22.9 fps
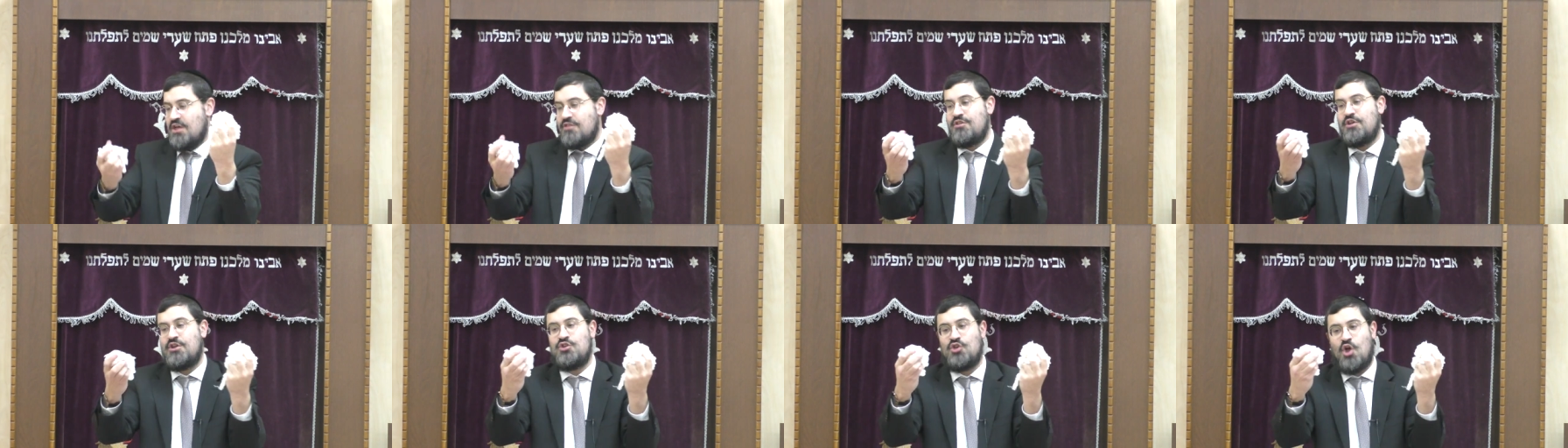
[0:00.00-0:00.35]

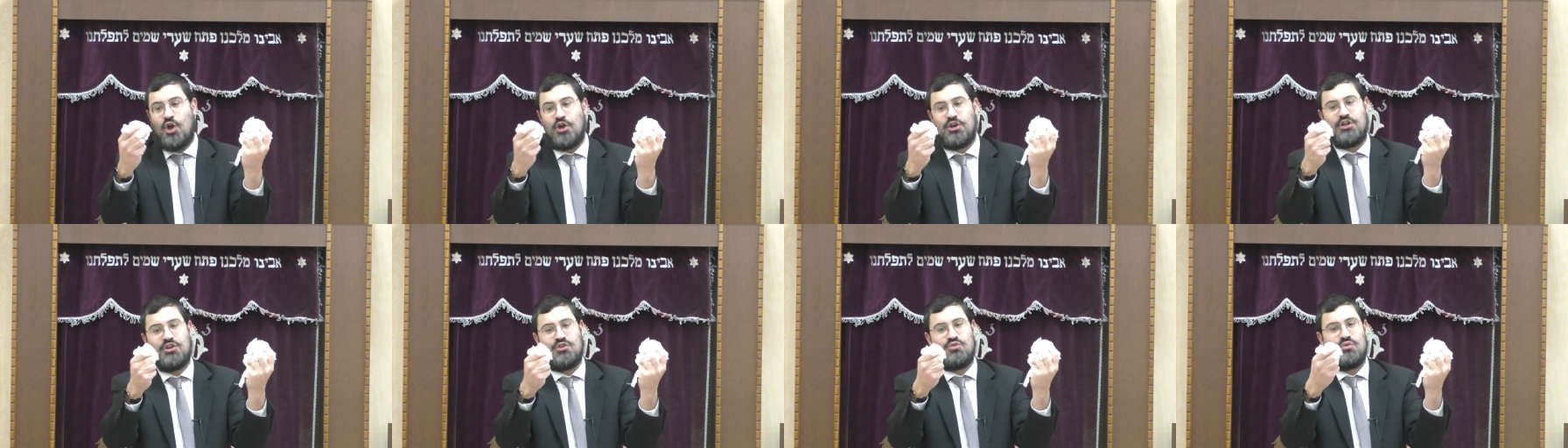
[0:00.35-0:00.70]
The
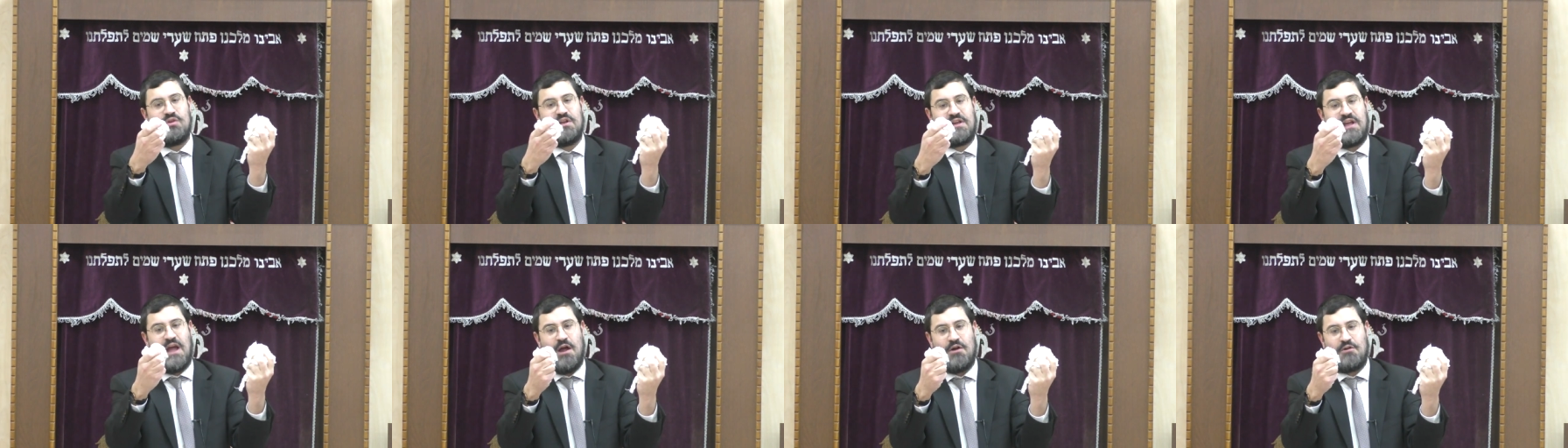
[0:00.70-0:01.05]

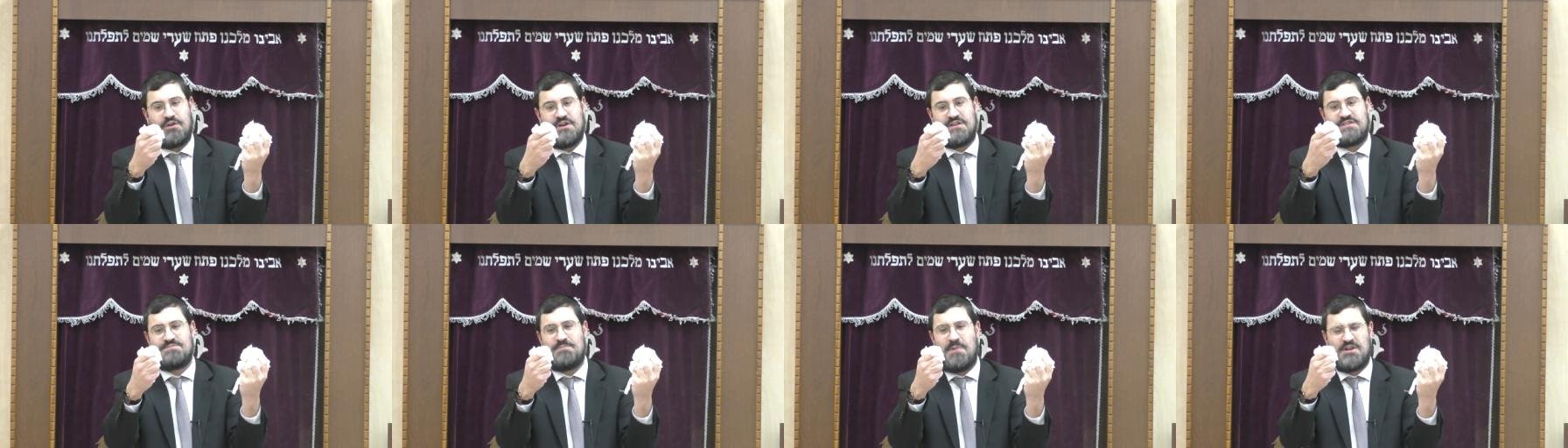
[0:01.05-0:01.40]
non-Gedolei
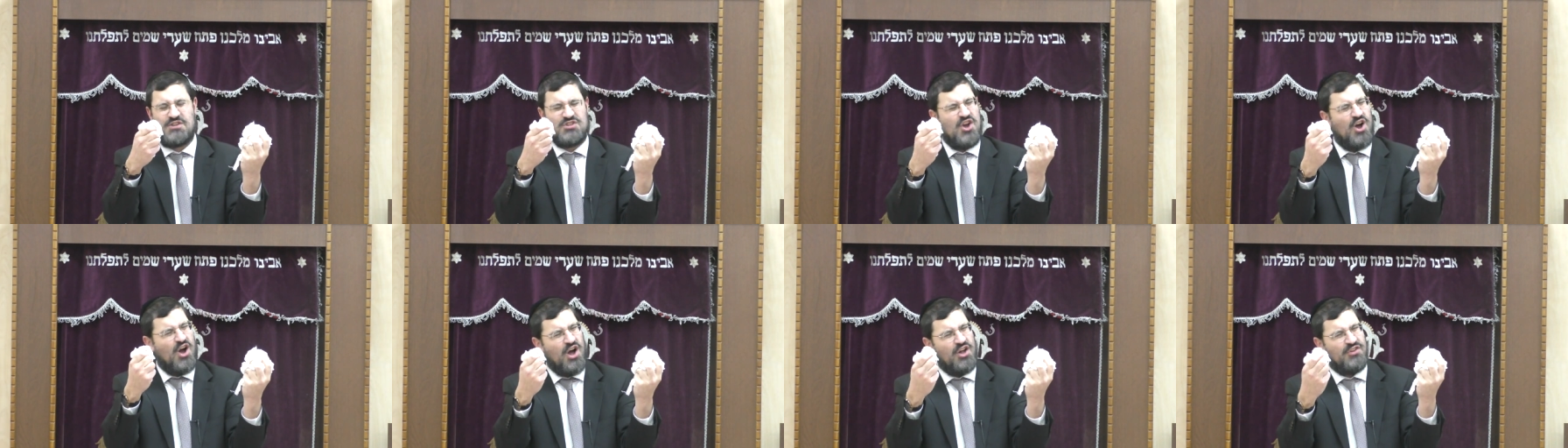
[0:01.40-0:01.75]
Karka is
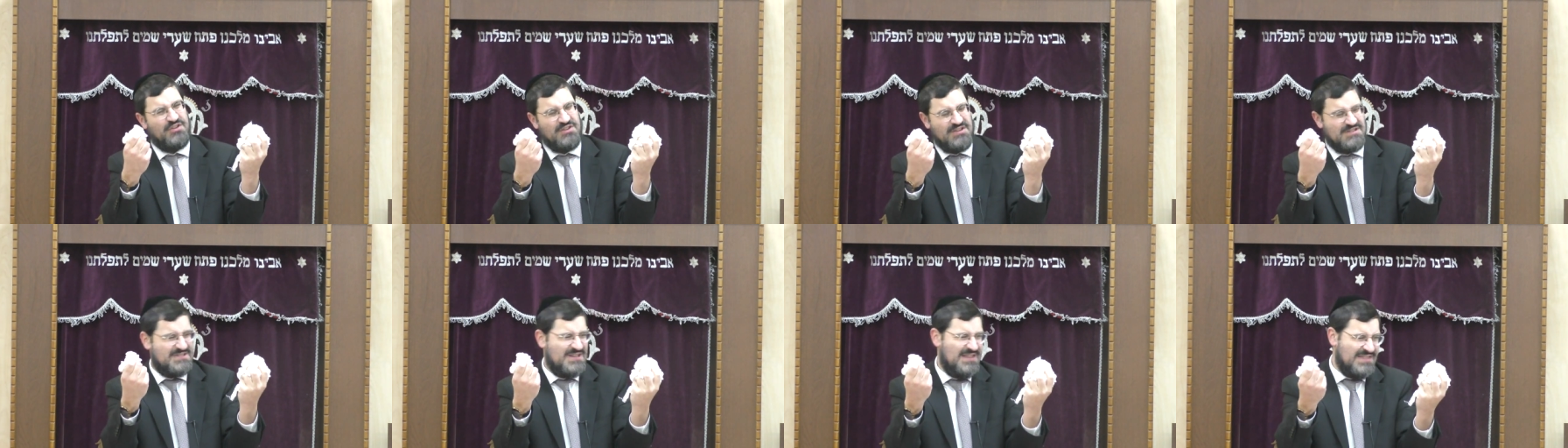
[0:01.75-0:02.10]
much
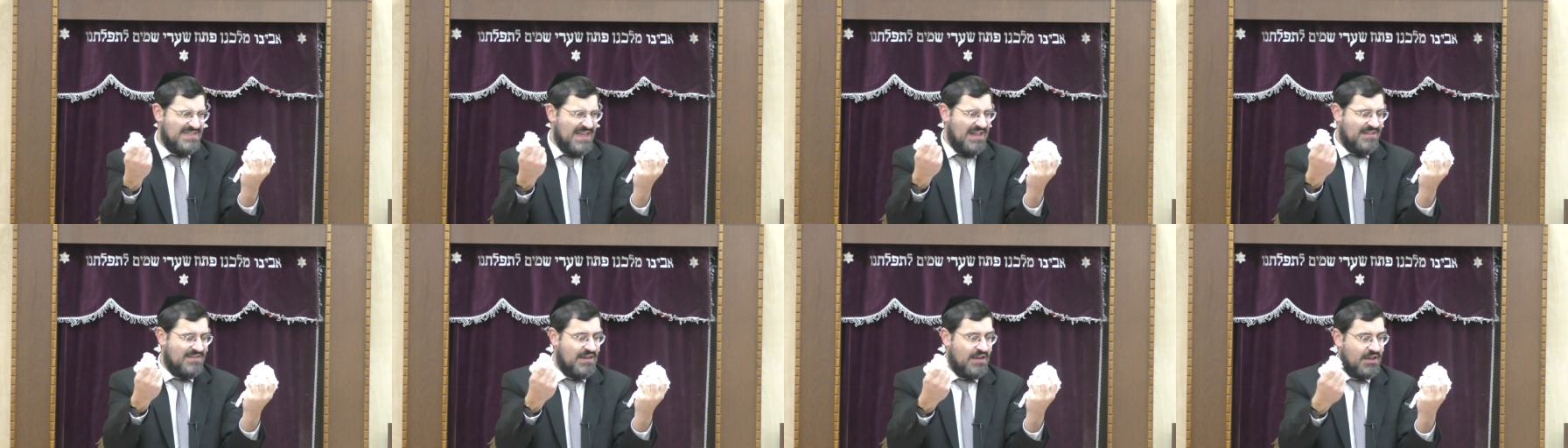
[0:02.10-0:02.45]
harder. It's
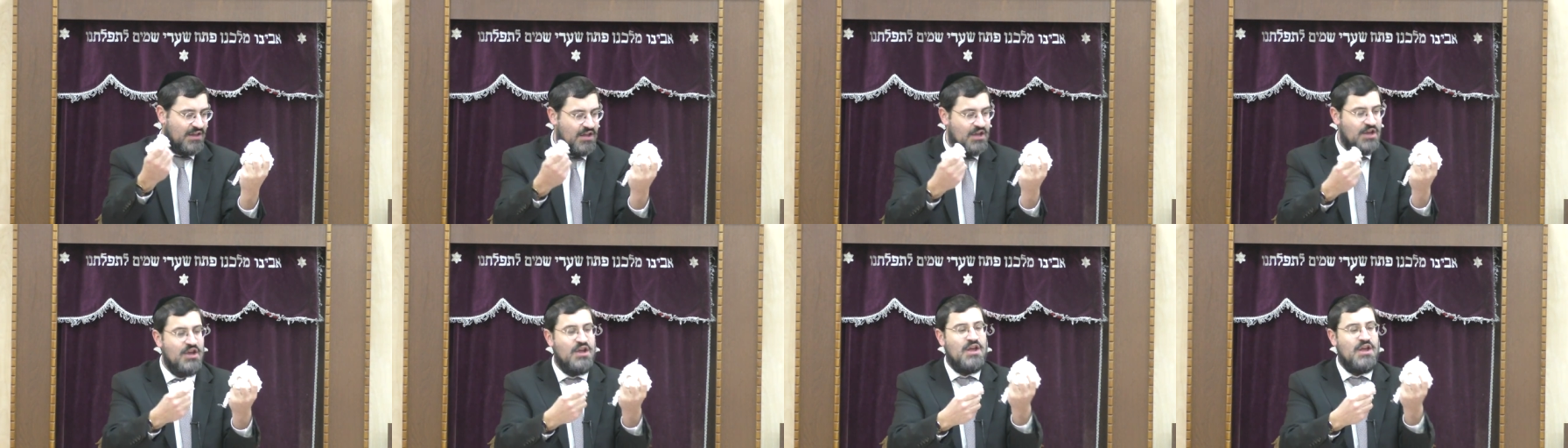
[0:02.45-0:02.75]
synthetic.